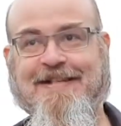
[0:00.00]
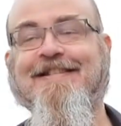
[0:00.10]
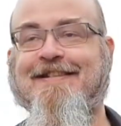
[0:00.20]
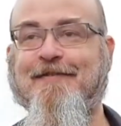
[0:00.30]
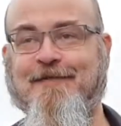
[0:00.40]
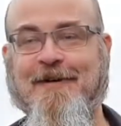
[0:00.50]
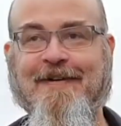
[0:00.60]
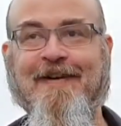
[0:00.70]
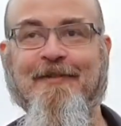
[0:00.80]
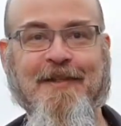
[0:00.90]
So
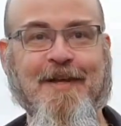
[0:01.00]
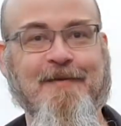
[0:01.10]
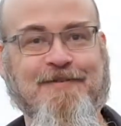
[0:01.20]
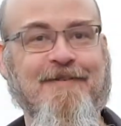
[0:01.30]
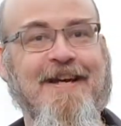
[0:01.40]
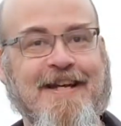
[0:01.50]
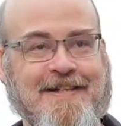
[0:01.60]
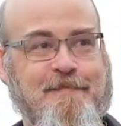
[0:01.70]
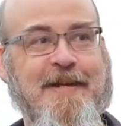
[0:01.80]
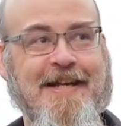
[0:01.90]
far, everything we've tried
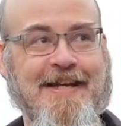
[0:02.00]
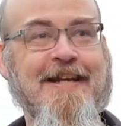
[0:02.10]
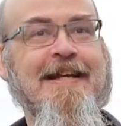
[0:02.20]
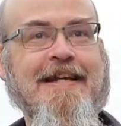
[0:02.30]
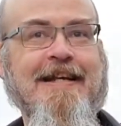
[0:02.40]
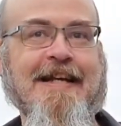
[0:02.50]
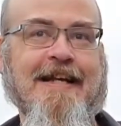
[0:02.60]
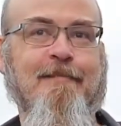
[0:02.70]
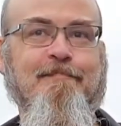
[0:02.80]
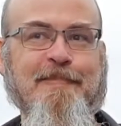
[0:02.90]
has been
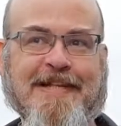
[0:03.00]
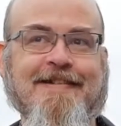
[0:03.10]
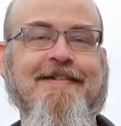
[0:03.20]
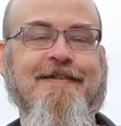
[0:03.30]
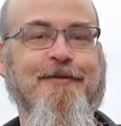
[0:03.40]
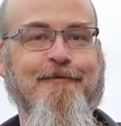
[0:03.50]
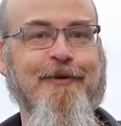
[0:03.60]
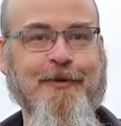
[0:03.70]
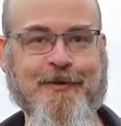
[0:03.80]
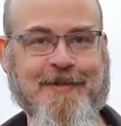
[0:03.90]
a bit too
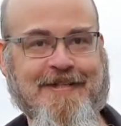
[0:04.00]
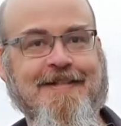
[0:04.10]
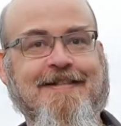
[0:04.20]
rude.